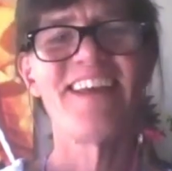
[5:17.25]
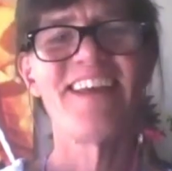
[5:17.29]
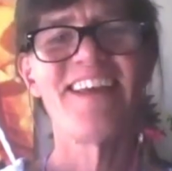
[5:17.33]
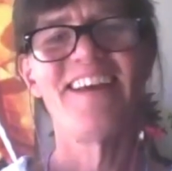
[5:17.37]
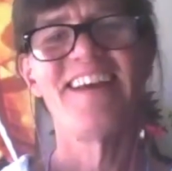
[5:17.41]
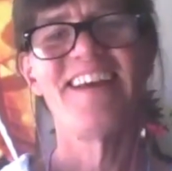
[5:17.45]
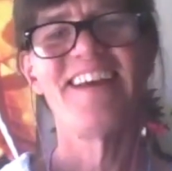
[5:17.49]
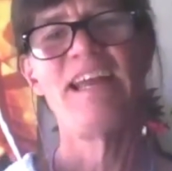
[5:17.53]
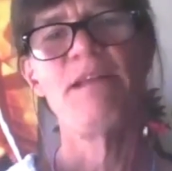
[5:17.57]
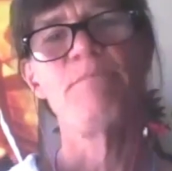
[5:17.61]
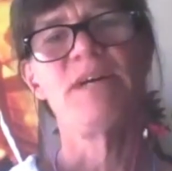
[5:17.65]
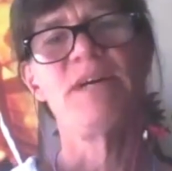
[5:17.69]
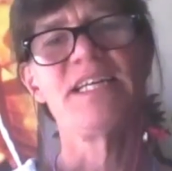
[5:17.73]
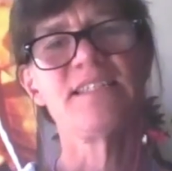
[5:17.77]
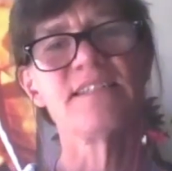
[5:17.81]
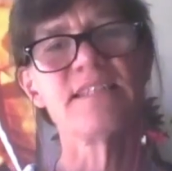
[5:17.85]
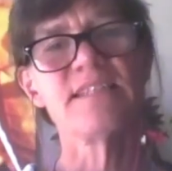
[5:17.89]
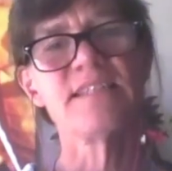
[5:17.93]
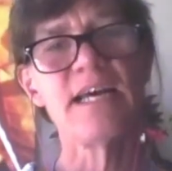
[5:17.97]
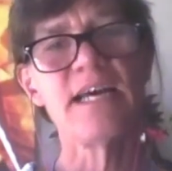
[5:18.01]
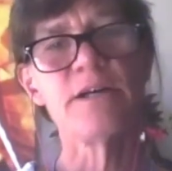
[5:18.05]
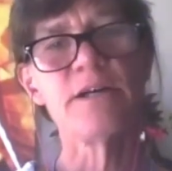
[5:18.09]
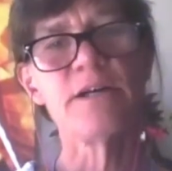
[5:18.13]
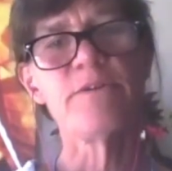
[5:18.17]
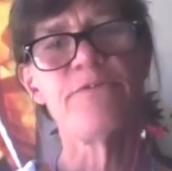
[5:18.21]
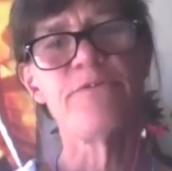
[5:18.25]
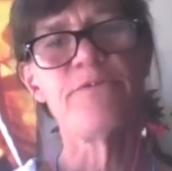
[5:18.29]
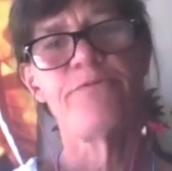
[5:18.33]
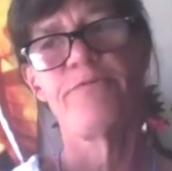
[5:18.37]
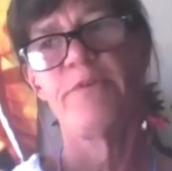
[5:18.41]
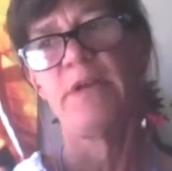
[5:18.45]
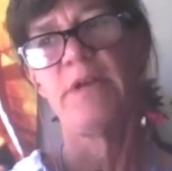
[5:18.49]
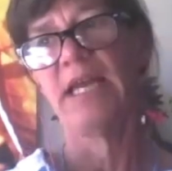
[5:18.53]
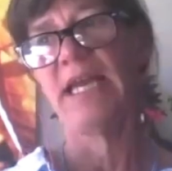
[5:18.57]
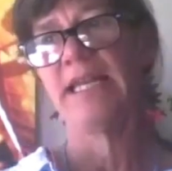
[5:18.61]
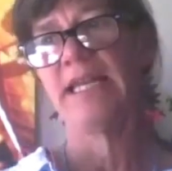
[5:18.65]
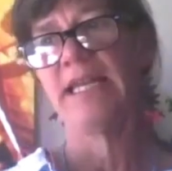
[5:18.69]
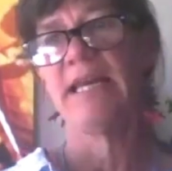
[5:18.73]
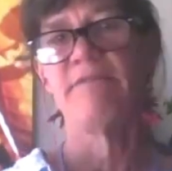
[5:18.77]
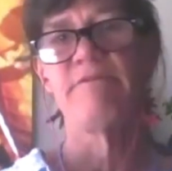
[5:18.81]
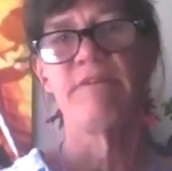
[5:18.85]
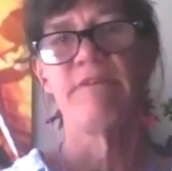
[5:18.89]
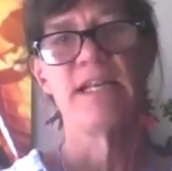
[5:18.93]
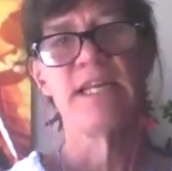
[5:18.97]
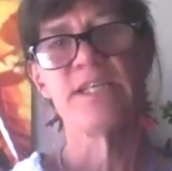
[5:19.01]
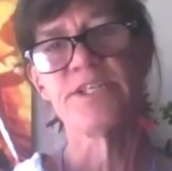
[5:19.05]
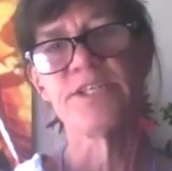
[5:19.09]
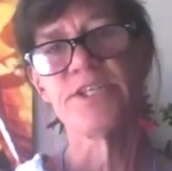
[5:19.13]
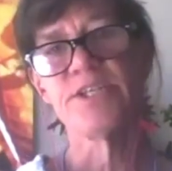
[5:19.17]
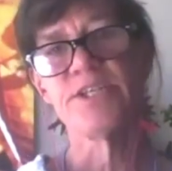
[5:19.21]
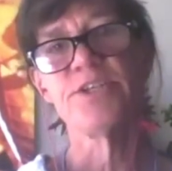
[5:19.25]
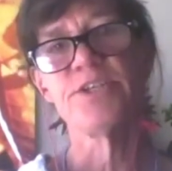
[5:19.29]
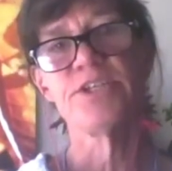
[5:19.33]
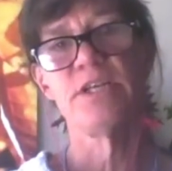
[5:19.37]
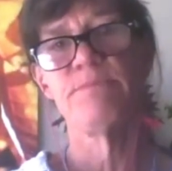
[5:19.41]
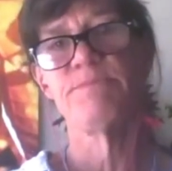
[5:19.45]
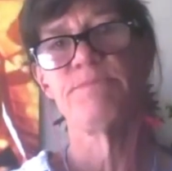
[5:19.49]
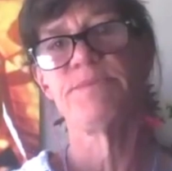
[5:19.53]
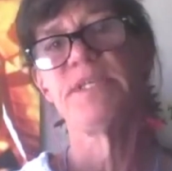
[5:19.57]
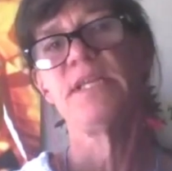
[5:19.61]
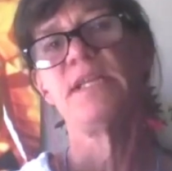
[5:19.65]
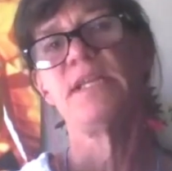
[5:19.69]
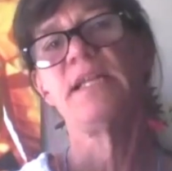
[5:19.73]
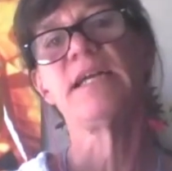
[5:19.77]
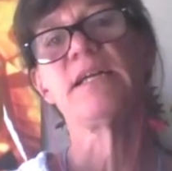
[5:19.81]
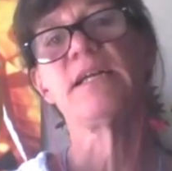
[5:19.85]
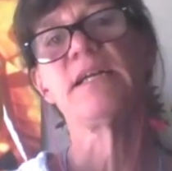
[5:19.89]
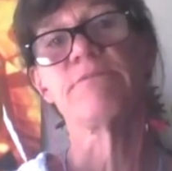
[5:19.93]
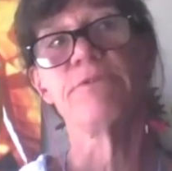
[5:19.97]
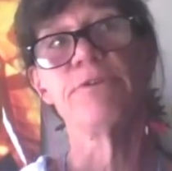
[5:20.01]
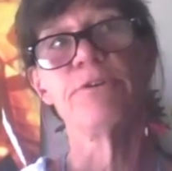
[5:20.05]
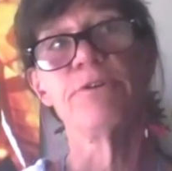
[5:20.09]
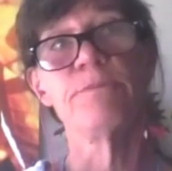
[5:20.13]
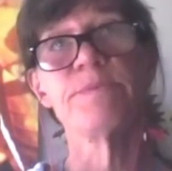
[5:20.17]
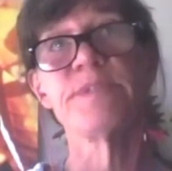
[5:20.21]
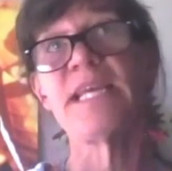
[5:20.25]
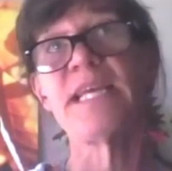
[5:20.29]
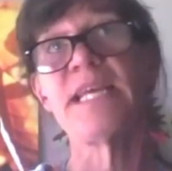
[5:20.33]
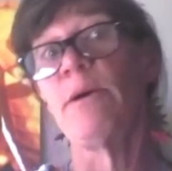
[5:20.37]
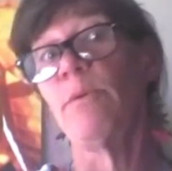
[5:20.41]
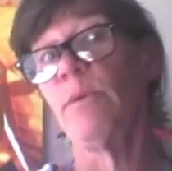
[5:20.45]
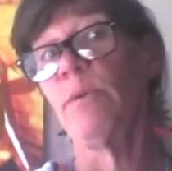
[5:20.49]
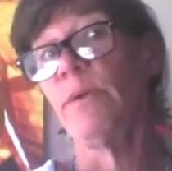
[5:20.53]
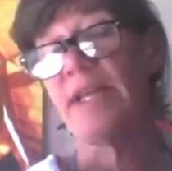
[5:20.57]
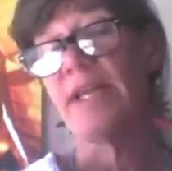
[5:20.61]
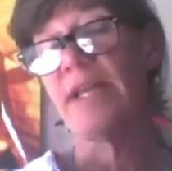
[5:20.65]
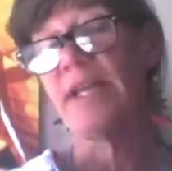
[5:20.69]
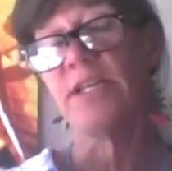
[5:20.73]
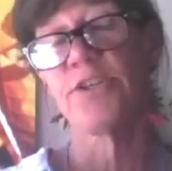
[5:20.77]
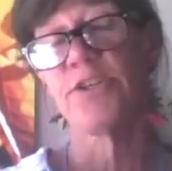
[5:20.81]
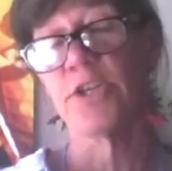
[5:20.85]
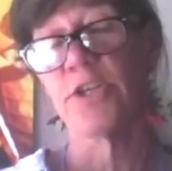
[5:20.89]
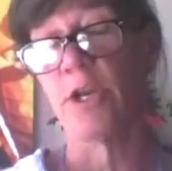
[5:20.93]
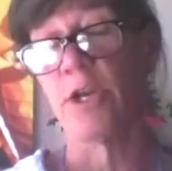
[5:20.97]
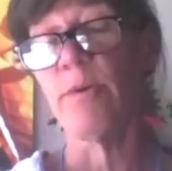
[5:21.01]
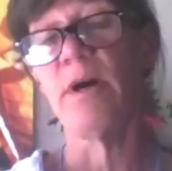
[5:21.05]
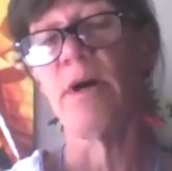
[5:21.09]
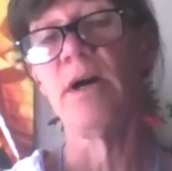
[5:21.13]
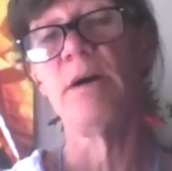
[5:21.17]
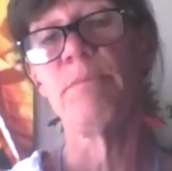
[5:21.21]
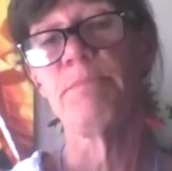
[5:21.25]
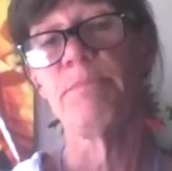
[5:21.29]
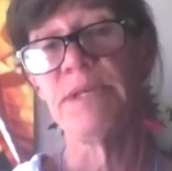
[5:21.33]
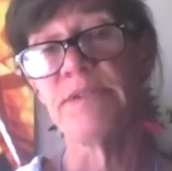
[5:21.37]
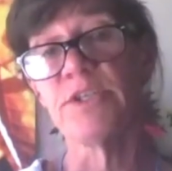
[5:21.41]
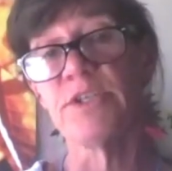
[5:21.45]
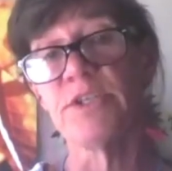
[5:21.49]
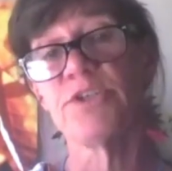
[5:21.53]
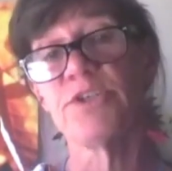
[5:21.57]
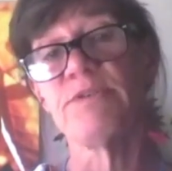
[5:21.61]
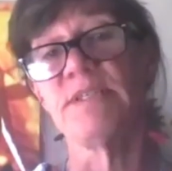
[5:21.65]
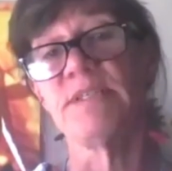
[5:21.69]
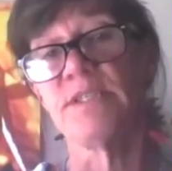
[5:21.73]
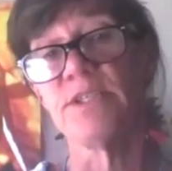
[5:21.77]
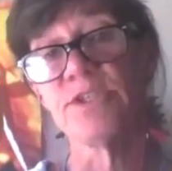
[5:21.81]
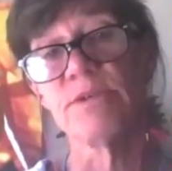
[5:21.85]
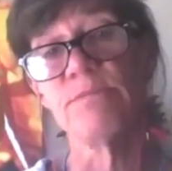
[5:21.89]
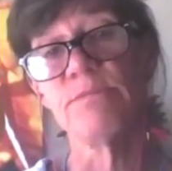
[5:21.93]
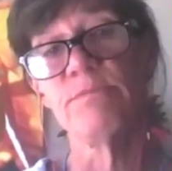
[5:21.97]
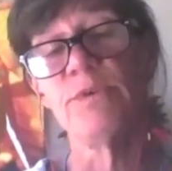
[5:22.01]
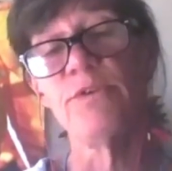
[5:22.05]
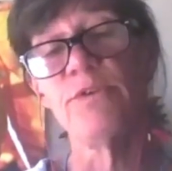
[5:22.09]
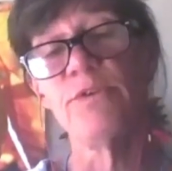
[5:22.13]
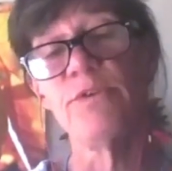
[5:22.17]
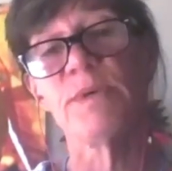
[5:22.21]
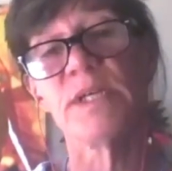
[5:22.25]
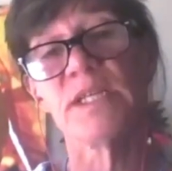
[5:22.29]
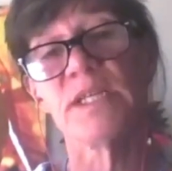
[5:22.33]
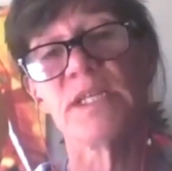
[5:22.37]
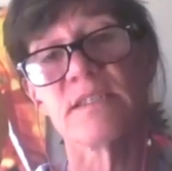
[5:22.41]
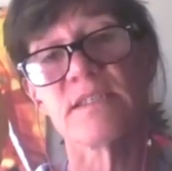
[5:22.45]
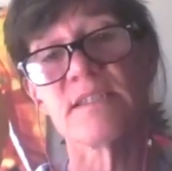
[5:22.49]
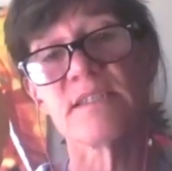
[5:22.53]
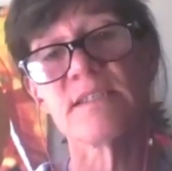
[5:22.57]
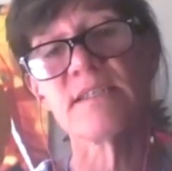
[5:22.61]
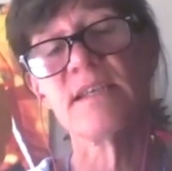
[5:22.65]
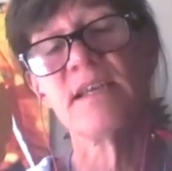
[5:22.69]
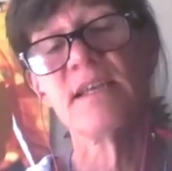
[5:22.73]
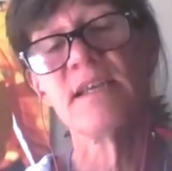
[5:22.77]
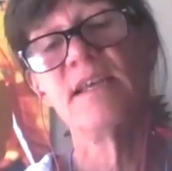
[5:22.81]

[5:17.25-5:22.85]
in myself, in our relationships, in our groups? How will they show up in the transition movement?